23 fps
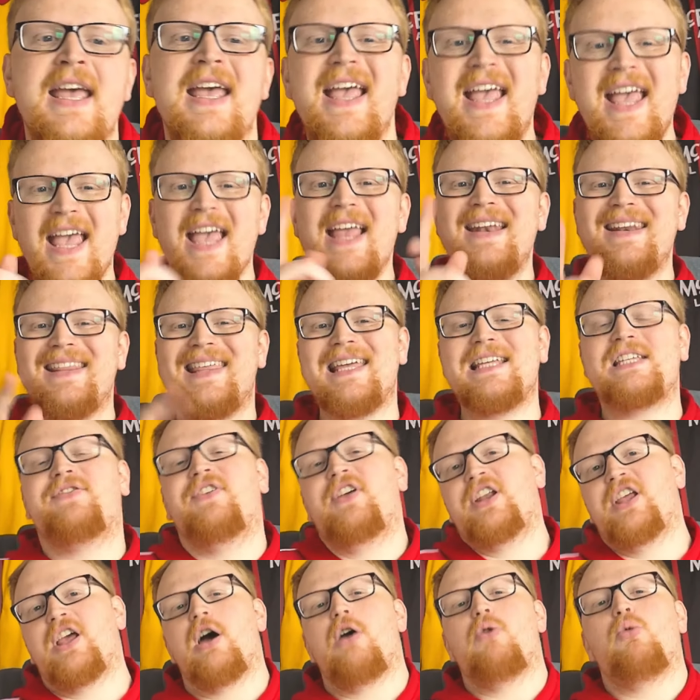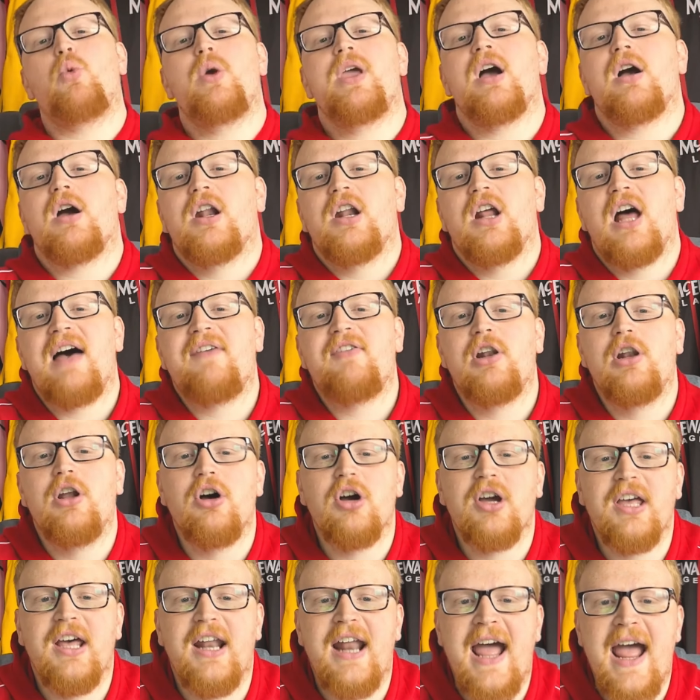In this video, we are going to have a
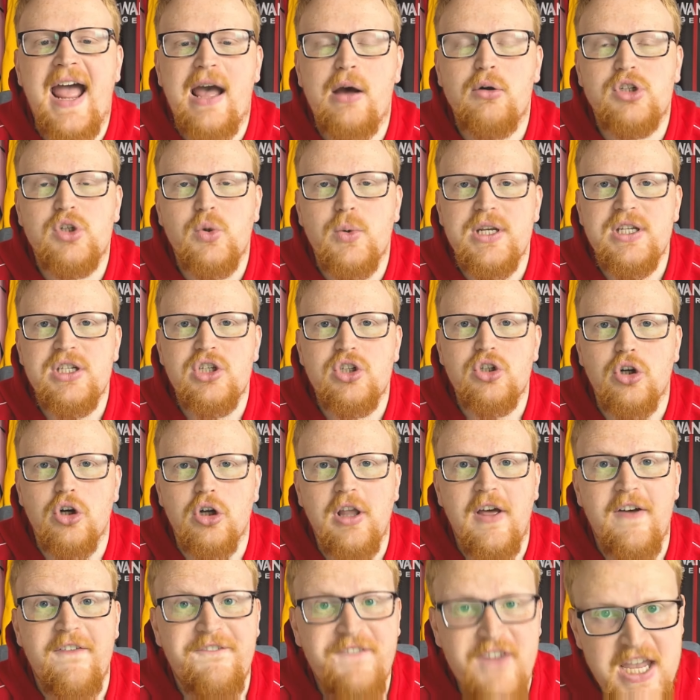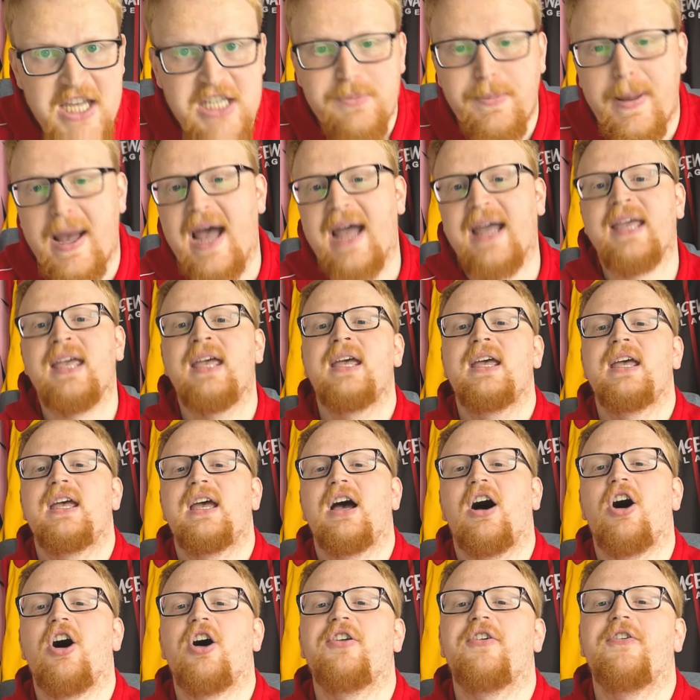look at how to install a Facepack
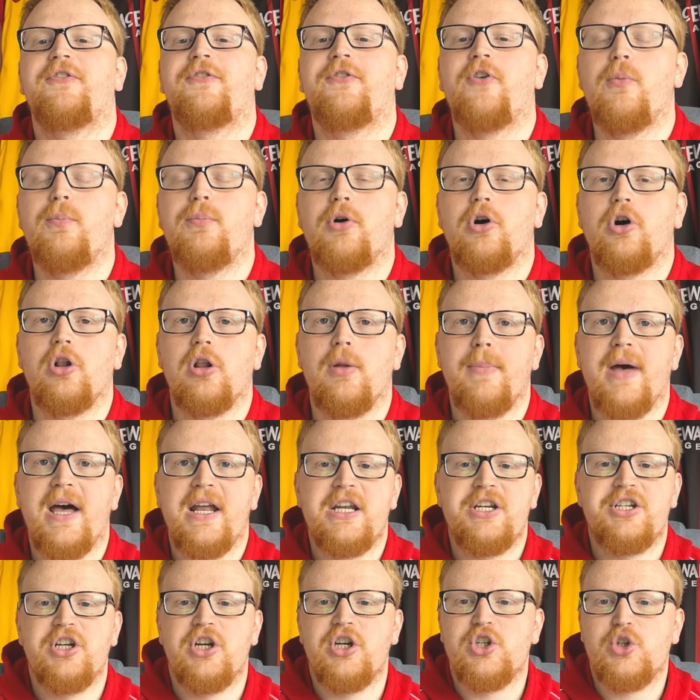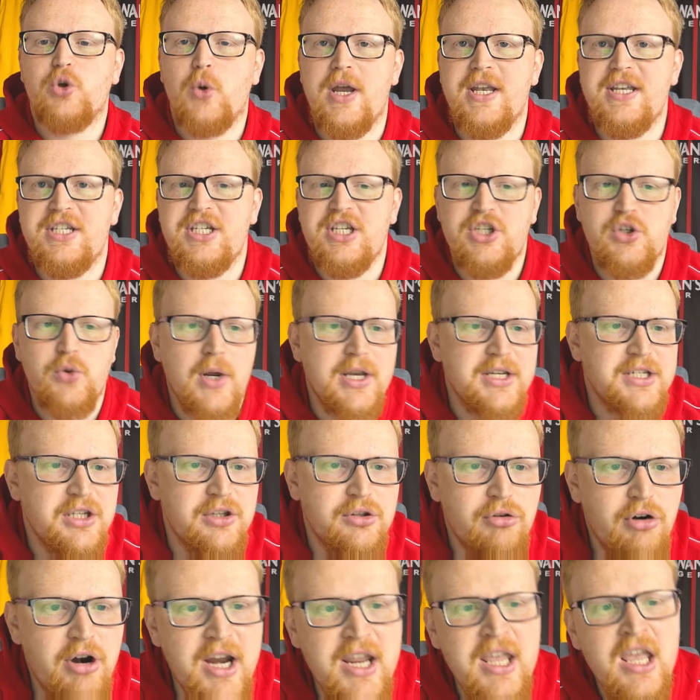on Football Manager
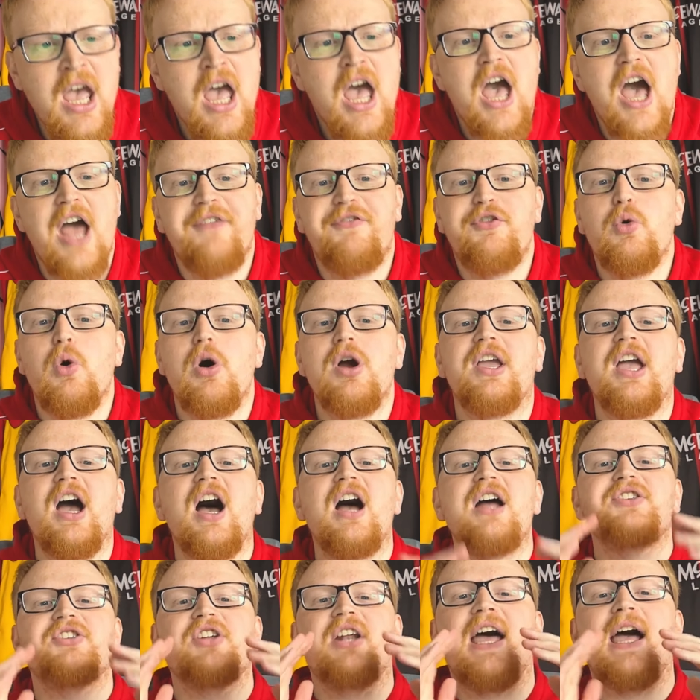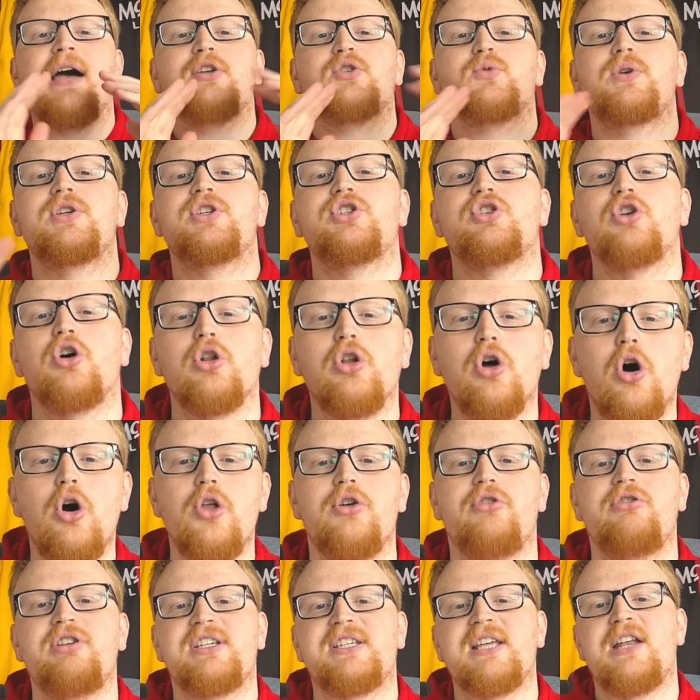2023. And if you want guides on how to install
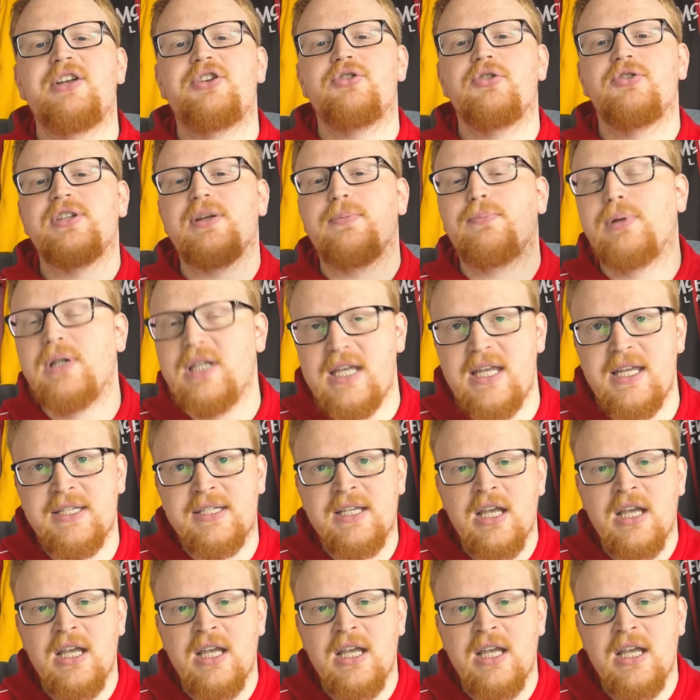other essentials, then please